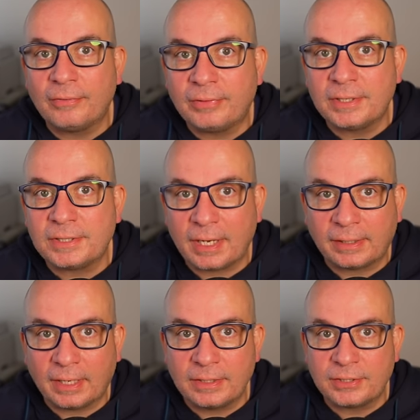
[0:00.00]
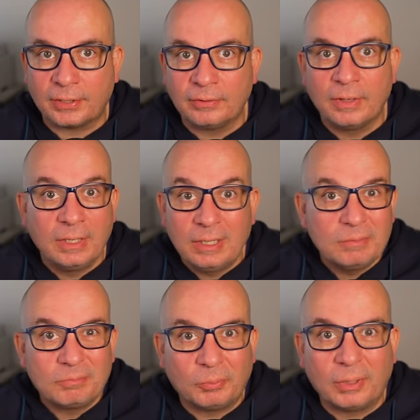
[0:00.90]
of this decade, so
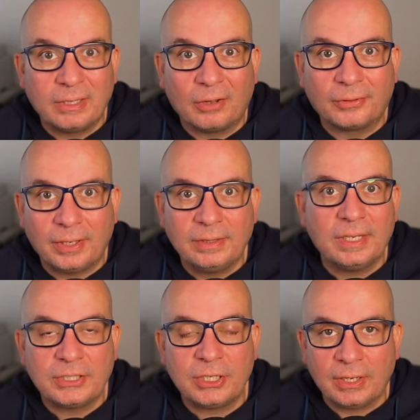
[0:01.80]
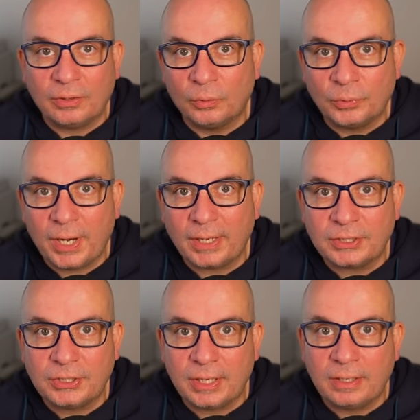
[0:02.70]
probably nothing this year or
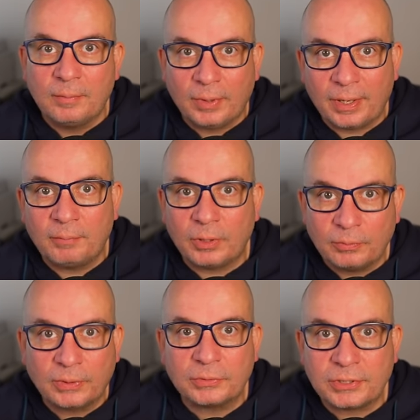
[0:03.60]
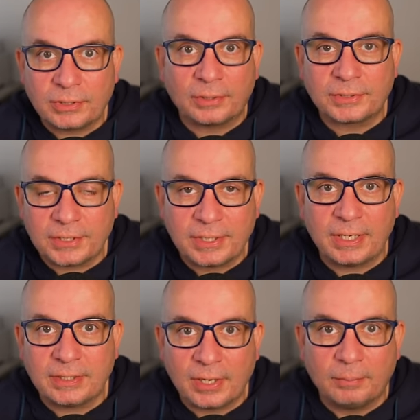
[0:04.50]
next year, but then we will start to
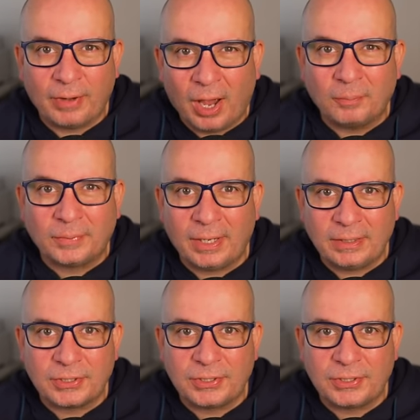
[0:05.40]
see some updates